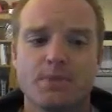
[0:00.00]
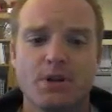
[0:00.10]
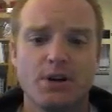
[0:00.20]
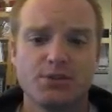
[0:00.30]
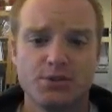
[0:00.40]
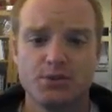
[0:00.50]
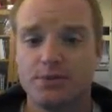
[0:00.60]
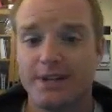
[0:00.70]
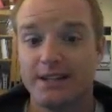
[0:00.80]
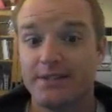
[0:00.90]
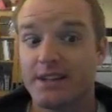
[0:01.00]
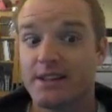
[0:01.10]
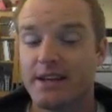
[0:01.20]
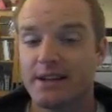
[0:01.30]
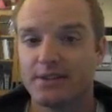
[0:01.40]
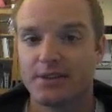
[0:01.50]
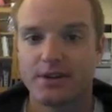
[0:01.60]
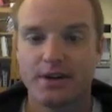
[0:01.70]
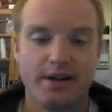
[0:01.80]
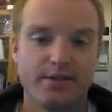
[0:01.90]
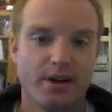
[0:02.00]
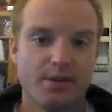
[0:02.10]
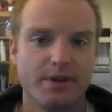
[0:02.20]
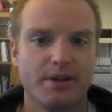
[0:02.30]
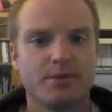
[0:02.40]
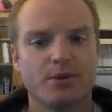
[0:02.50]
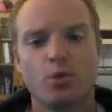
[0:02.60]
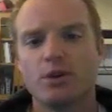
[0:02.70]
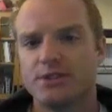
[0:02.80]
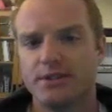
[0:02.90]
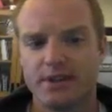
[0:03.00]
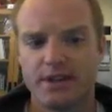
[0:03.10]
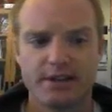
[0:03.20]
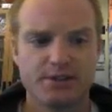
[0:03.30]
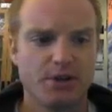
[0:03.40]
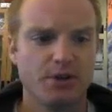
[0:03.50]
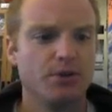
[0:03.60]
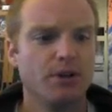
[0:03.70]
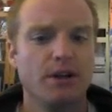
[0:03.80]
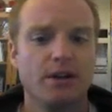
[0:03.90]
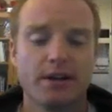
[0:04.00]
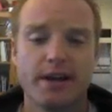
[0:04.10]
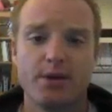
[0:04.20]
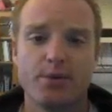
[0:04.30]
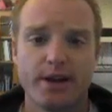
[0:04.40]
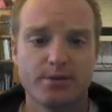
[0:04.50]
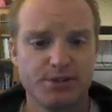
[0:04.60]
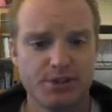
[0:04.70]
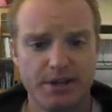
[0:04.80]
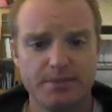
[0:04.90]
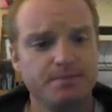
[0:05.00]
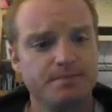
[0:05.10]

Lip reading: also a lot of living things have carbon in them, or once living things. So it can react with skin.